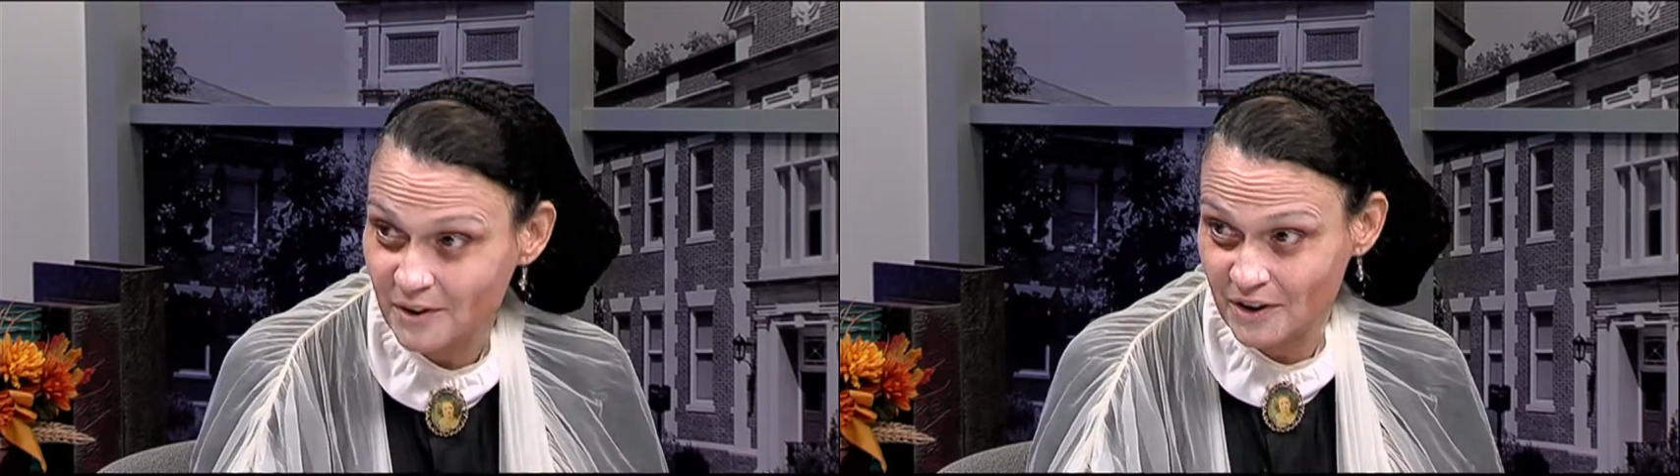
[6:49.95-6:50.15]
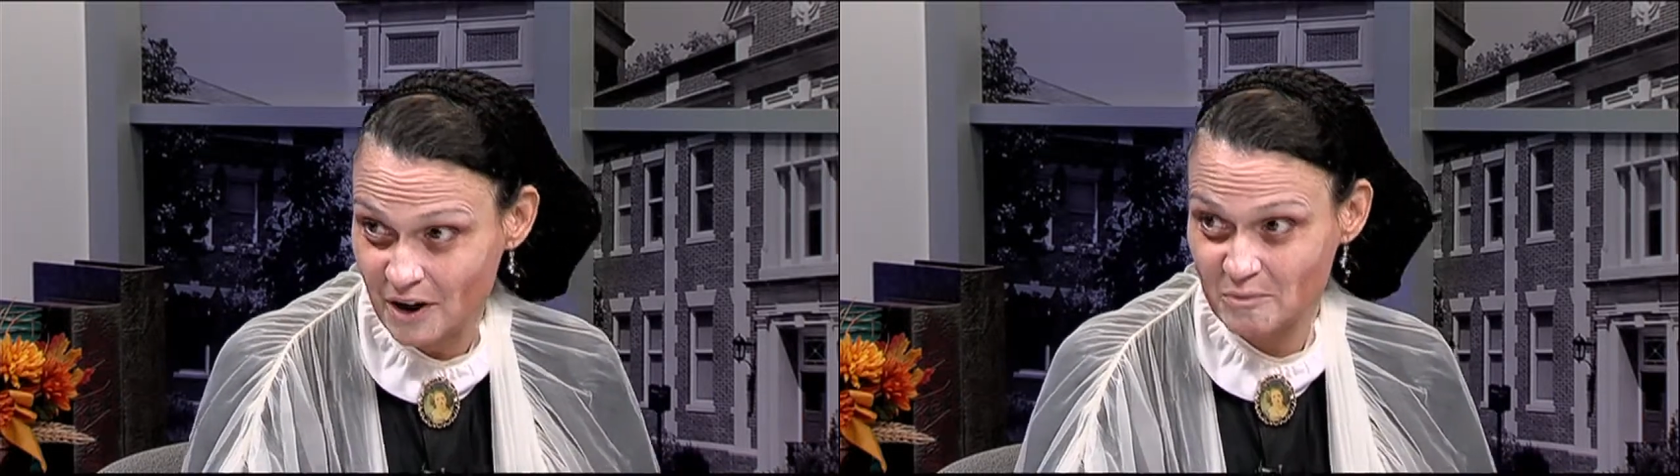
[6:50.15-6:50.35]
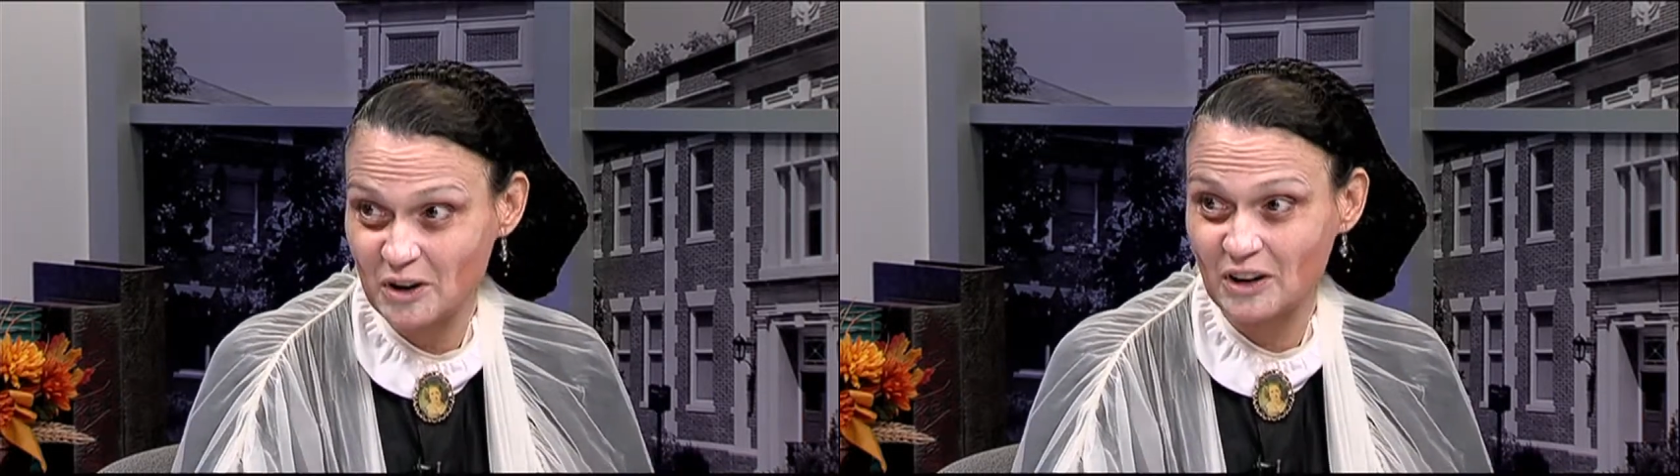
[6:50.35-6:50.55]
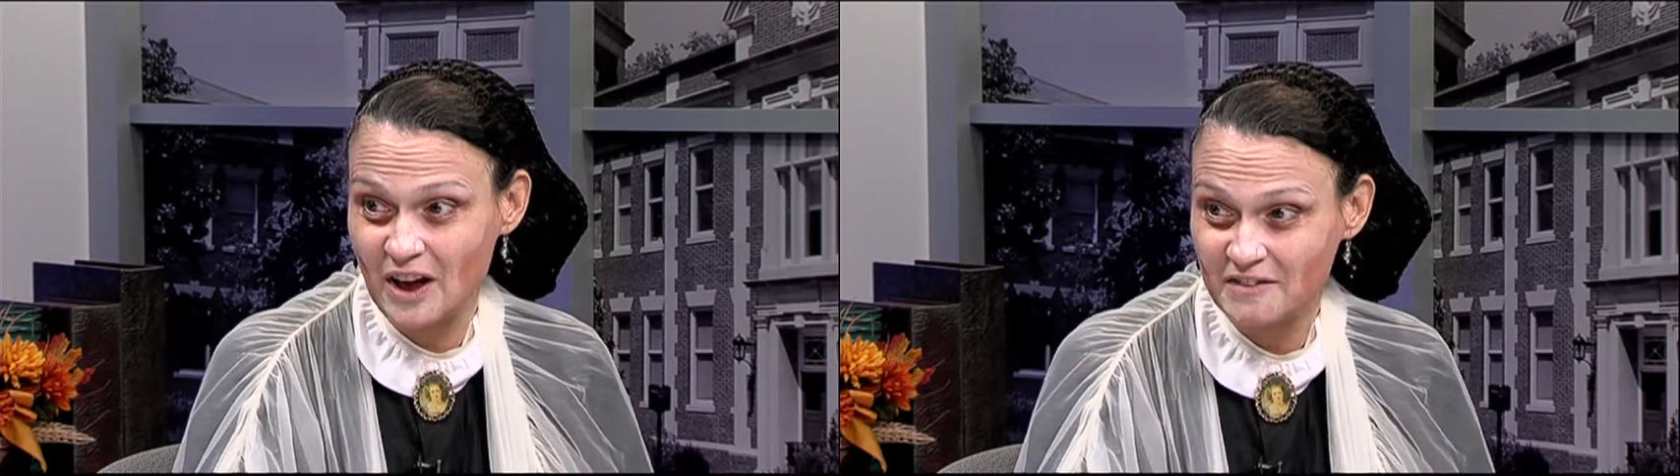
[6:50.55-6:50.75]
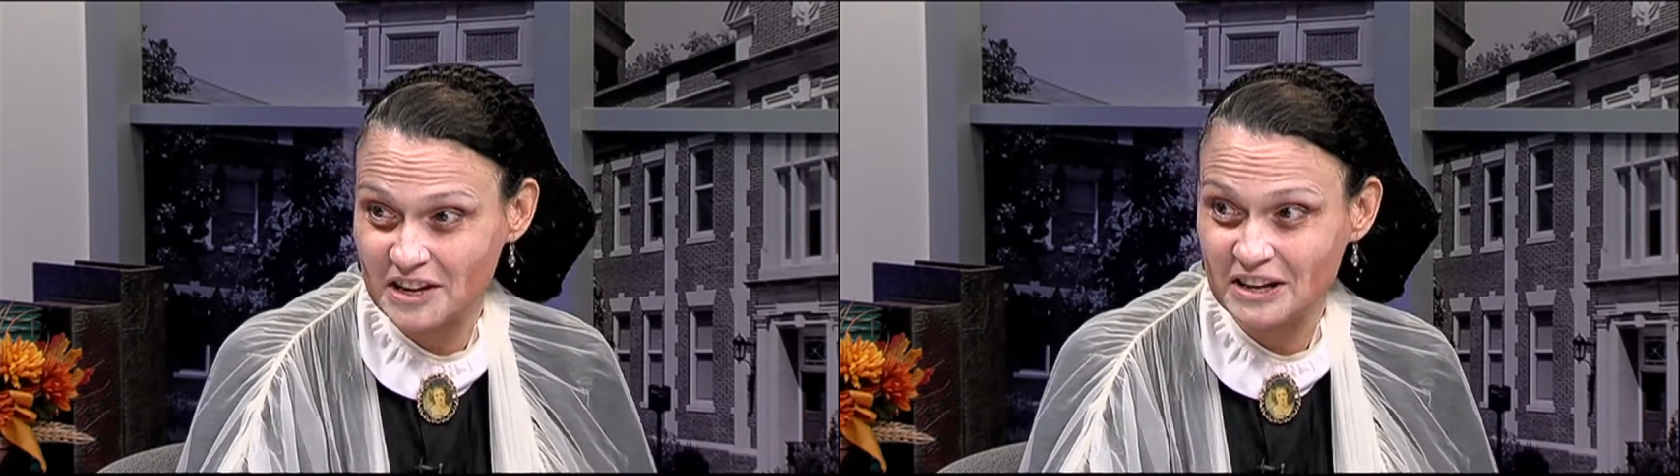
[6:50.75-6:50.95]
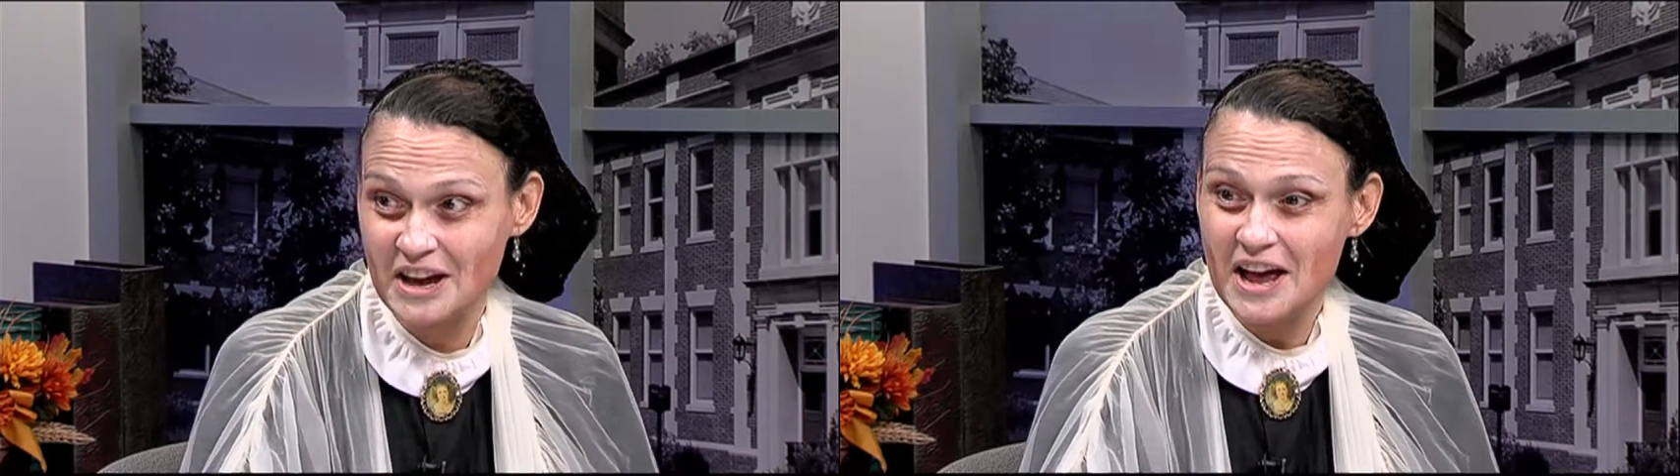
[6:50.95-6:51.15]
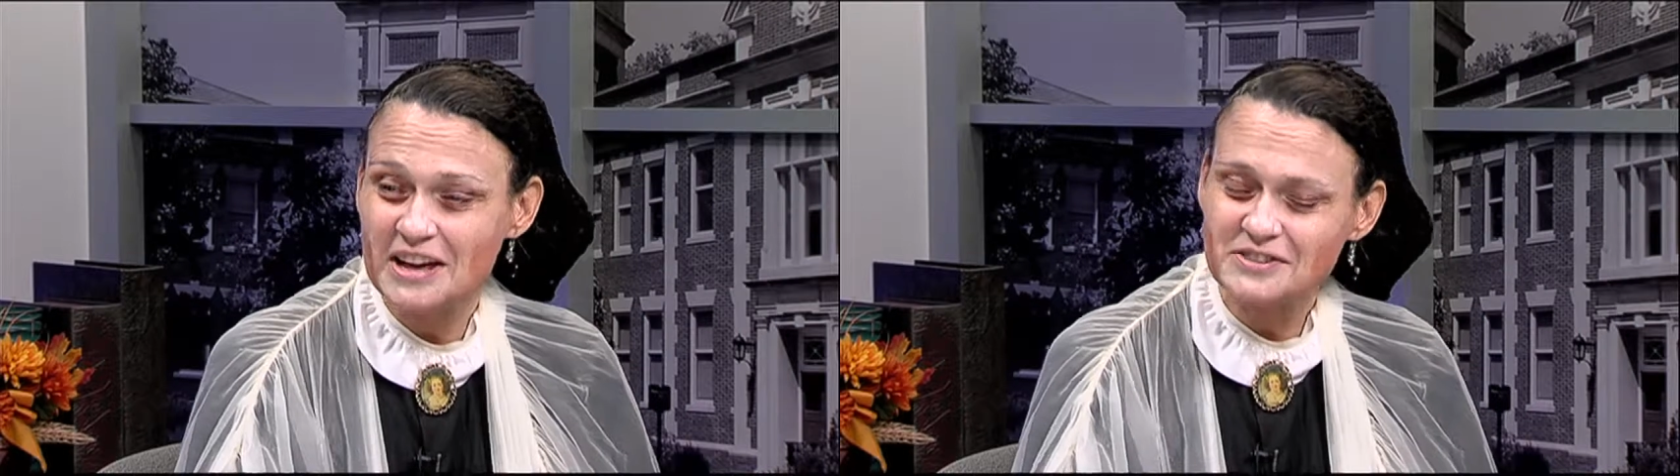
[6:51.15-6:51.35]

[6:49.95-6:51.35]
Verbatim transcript: order number 11.